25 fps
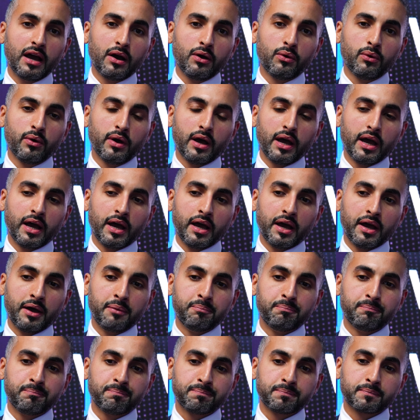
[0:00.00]
now,
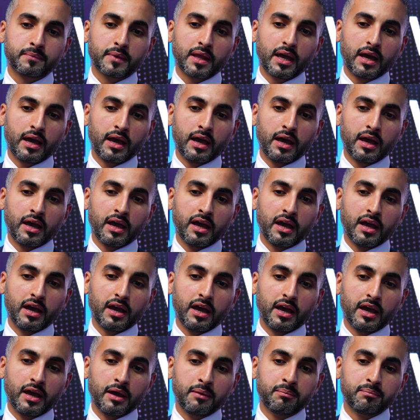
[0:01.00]
um, uh,
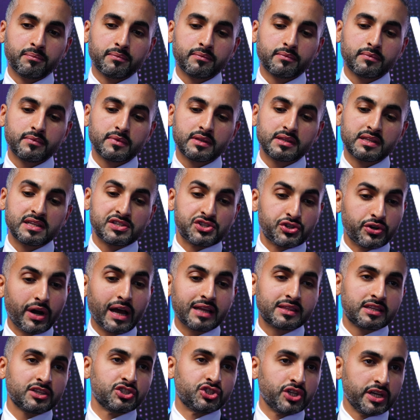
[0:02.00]
um, the
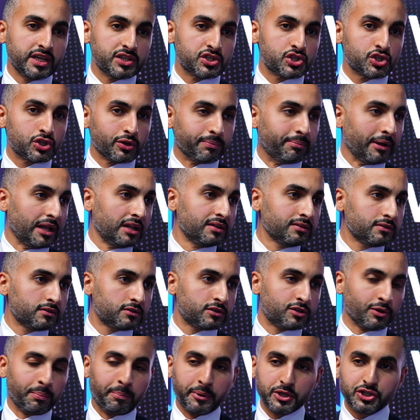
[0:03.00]
strategy is to build,
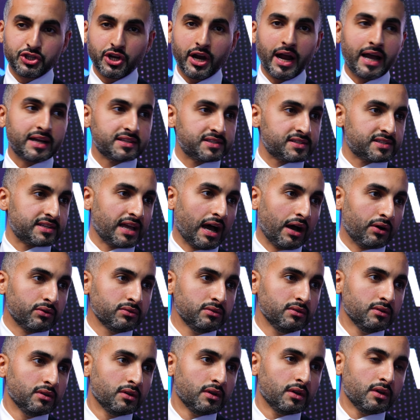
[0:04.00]
to put your heads
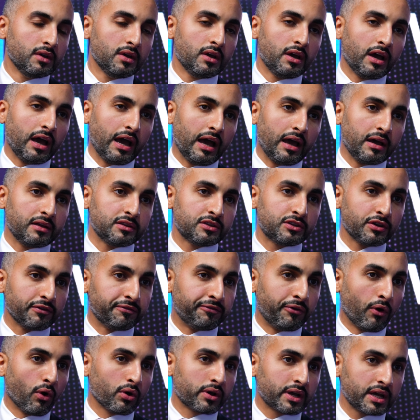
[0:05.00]
down, and to
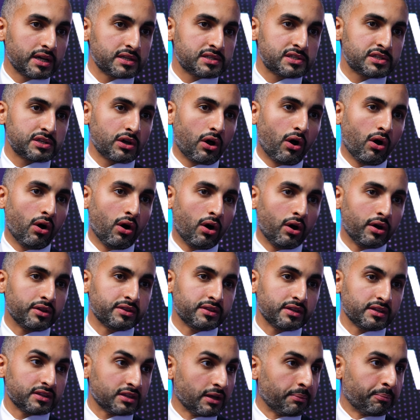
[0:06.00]
focus
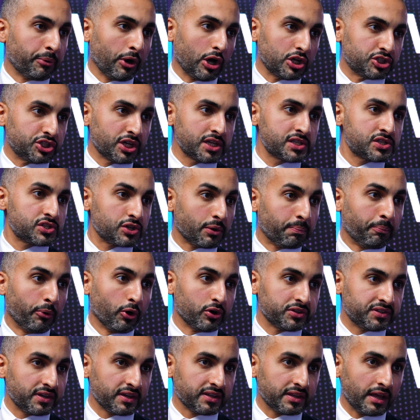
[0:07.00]
on the project,
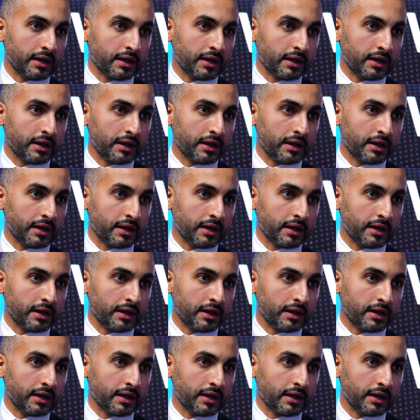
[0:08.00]
supporting